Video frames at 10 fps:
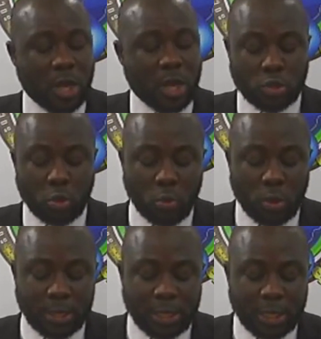
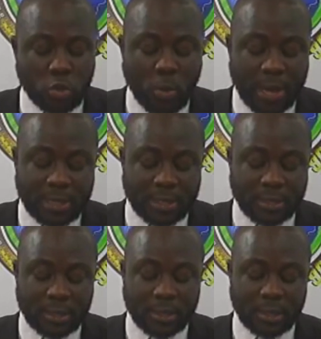So the
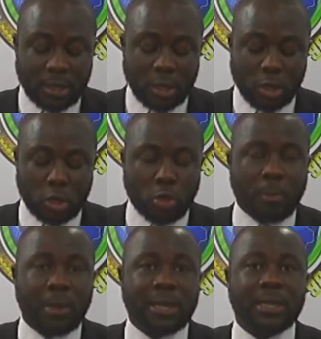UN
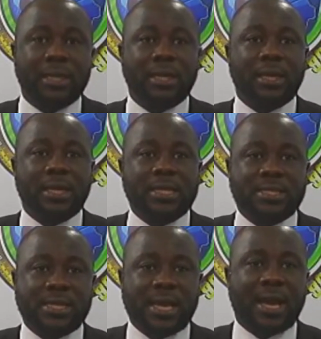normally
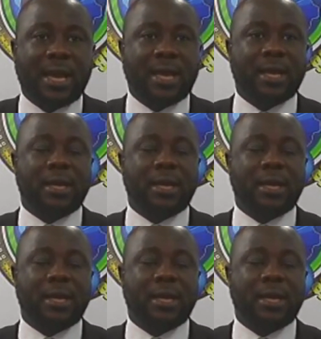this year,